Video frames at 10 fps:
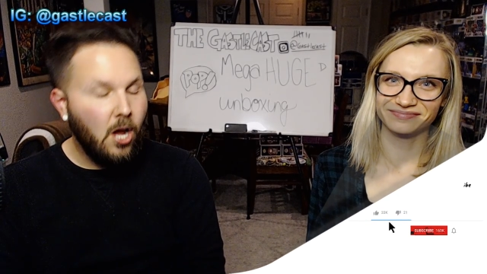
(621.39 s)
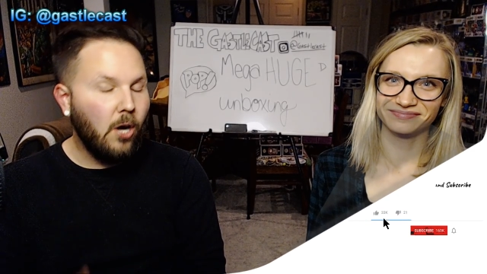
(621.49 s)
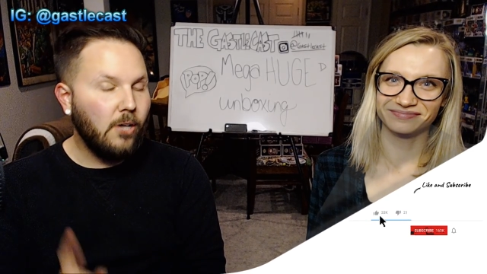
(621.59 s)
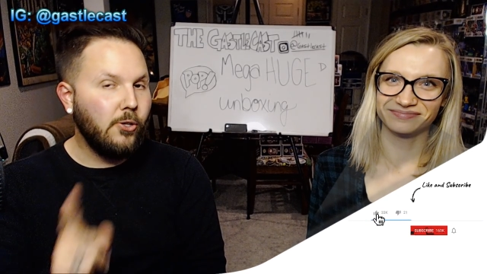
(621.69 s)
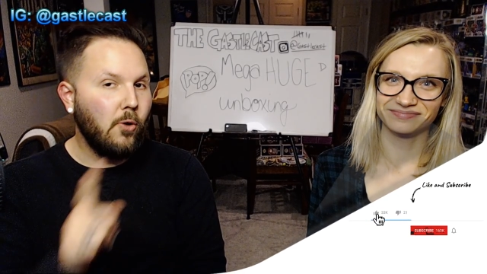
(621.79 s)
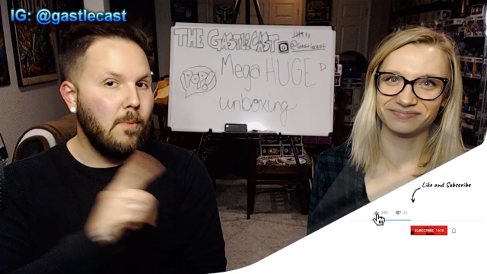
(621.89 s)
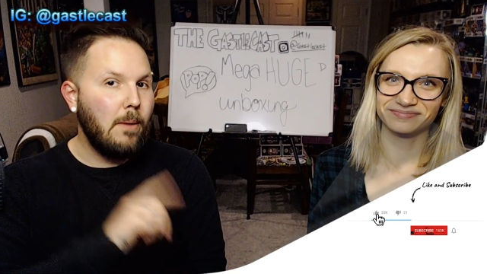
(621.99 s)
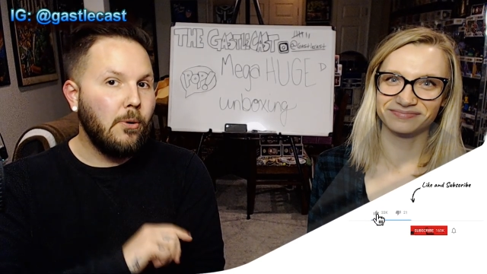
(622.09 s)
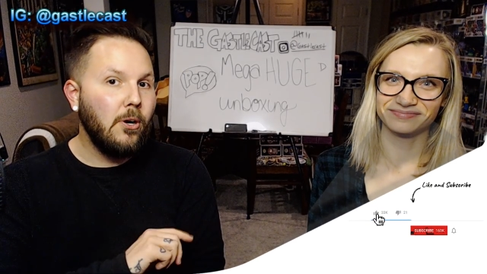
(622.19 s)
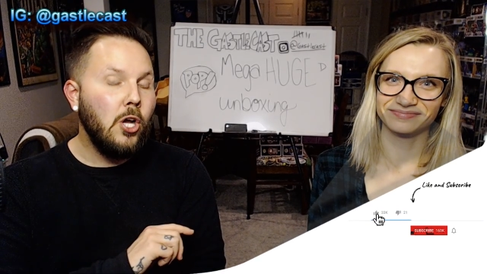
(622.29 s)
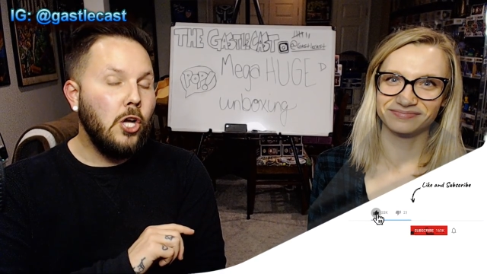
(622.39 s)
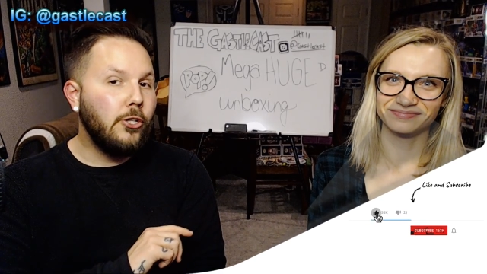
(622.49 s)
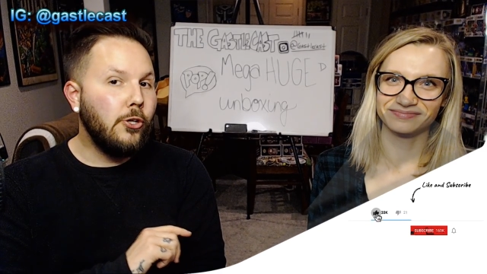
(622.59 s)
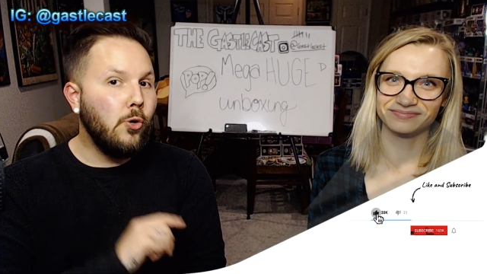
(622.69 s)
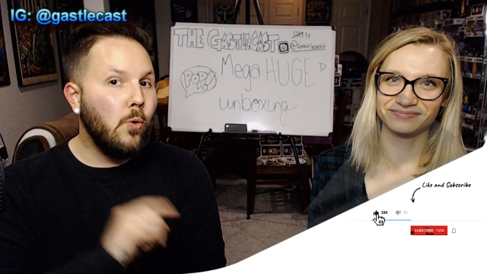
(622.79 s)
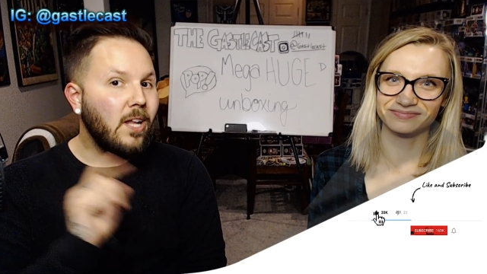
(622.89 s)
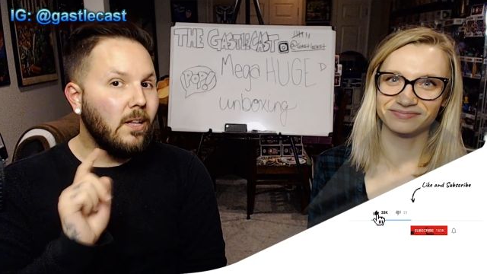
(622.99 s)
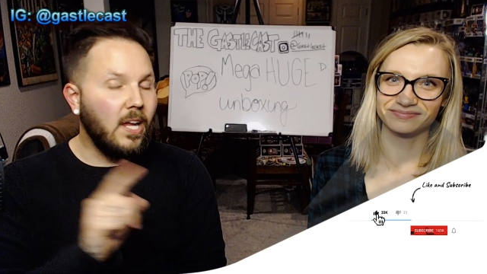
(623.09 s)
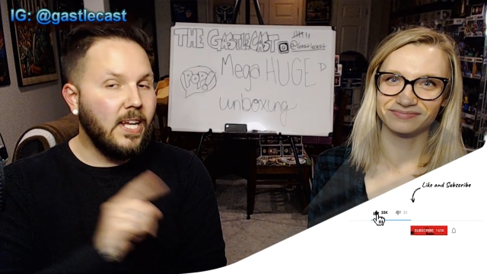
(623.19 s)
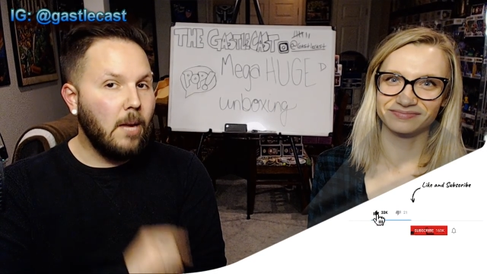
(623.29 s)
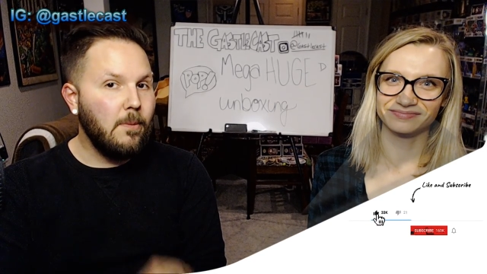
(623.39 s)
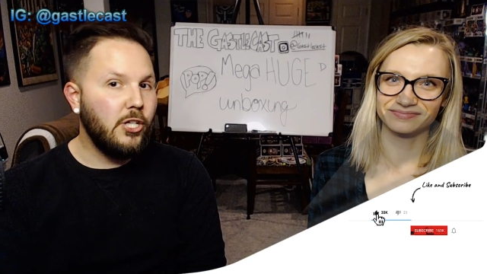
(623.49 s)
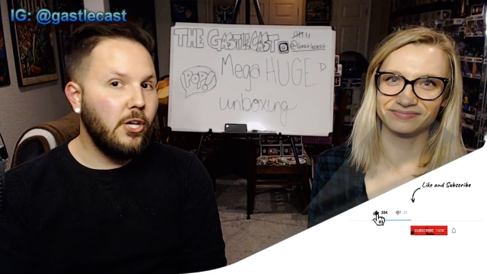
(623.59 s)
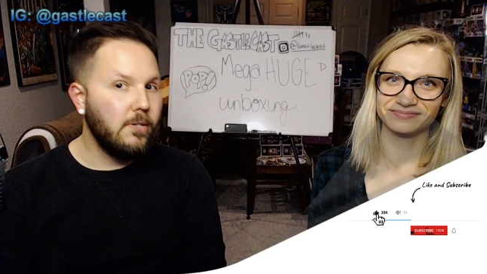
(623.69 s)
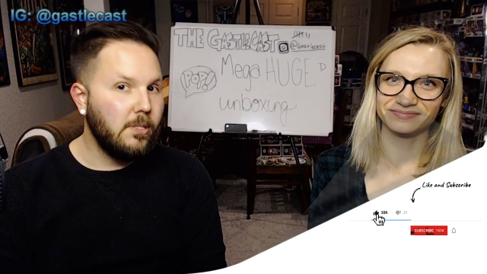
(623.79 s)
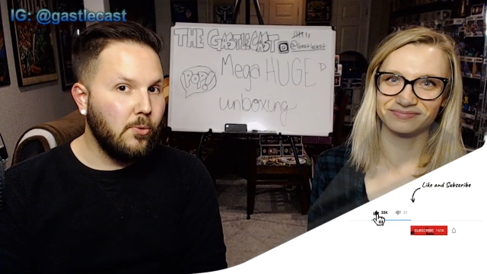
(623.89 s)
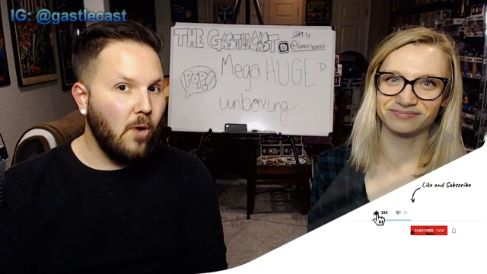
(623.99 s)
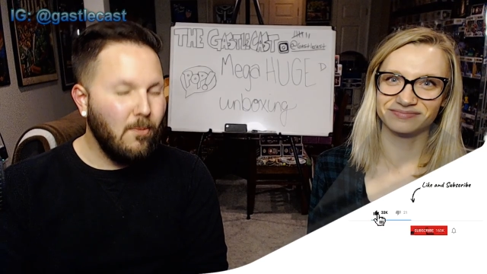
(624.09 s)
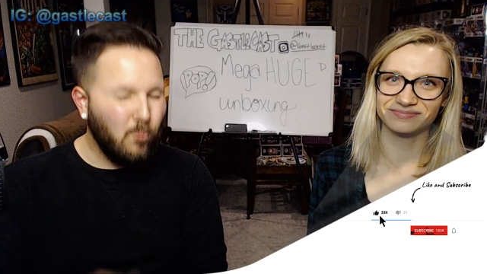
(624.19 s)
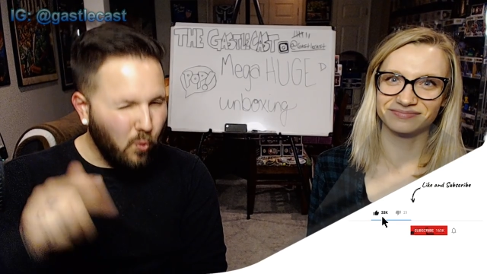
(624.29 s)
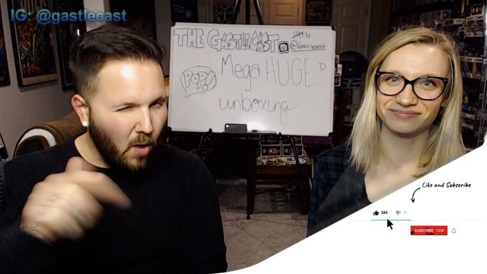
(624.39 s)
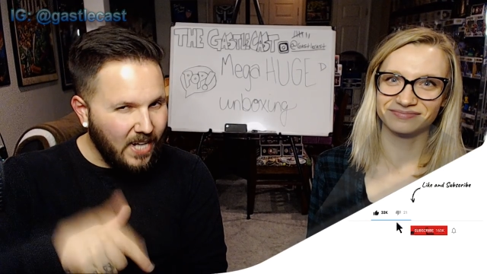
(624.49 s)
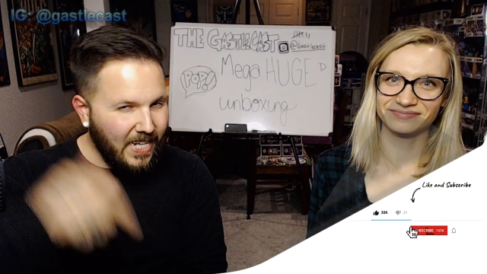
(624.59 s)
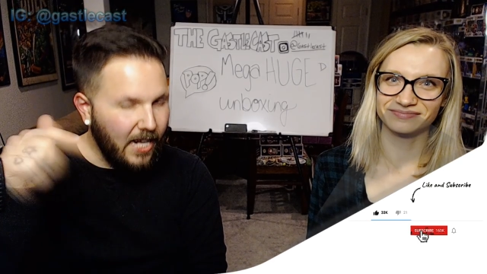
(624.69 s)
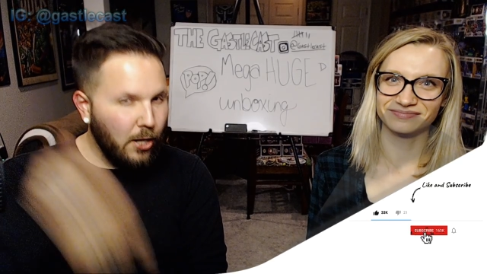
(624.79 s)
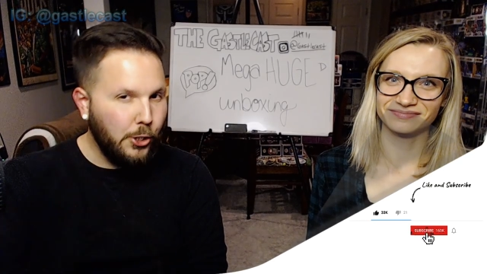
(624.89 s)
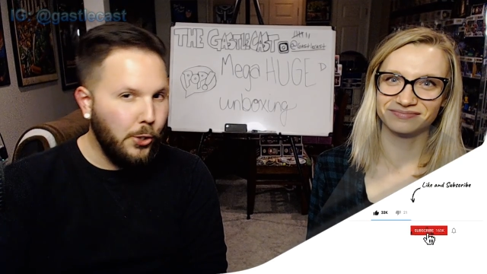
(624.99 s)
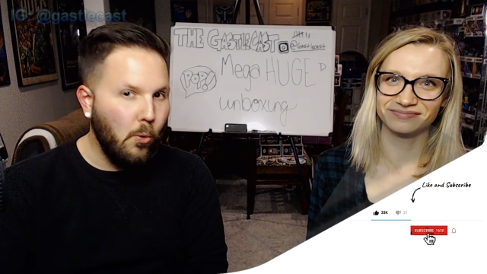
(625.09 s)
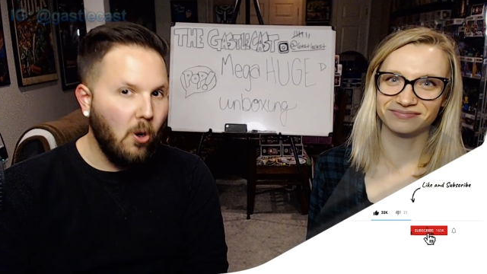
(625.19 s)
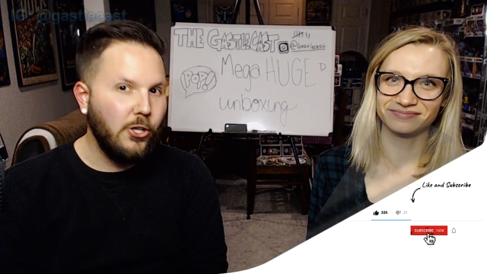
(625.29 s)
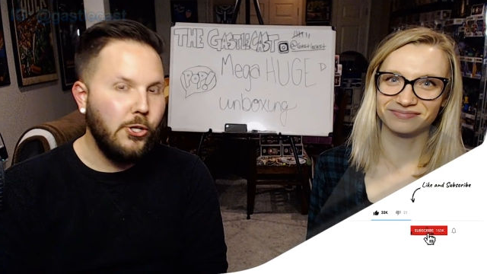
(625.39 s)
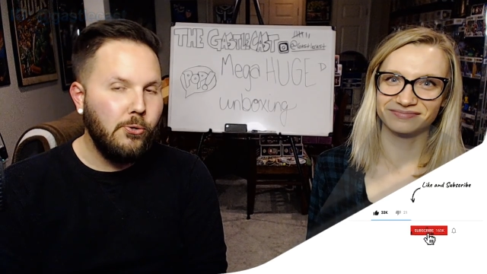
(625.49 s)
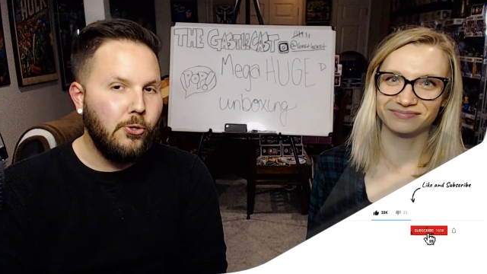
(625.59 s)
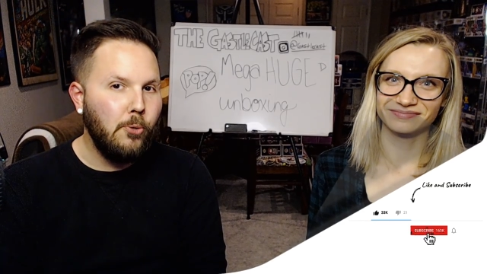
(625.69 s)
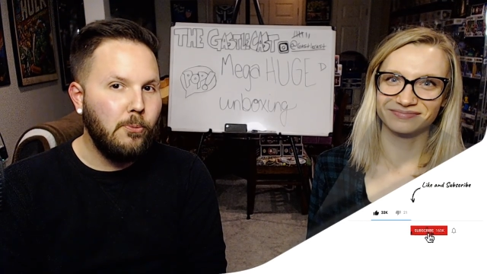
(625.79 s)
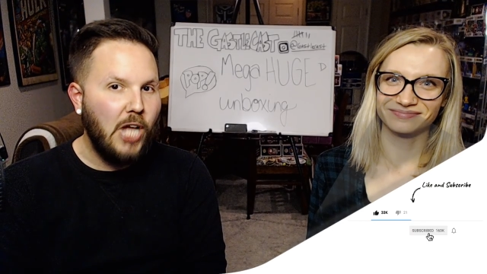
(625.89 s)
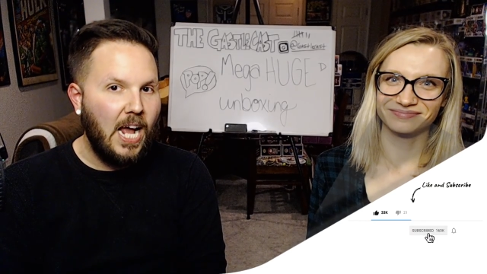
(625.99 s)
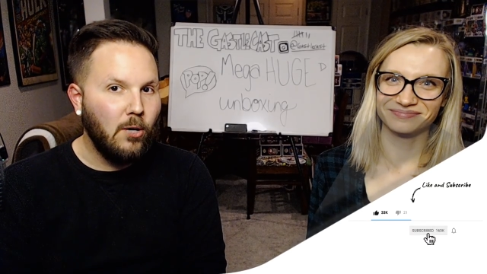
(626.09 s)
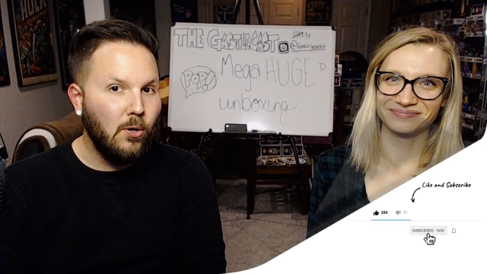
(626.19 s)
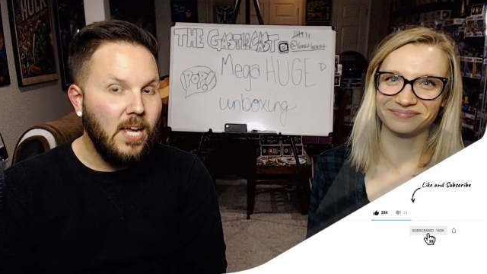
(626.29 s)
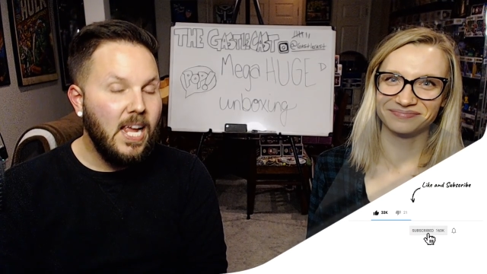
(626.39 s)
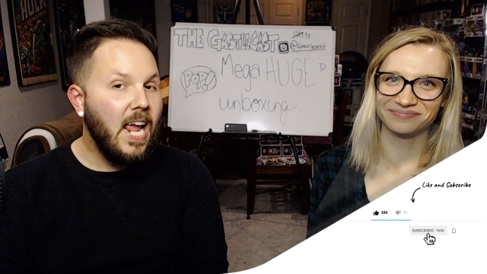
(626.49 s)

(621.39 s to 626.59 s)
Speaker 1: Also remember to like, comment, share, and subscribe right here to our YouTube channel.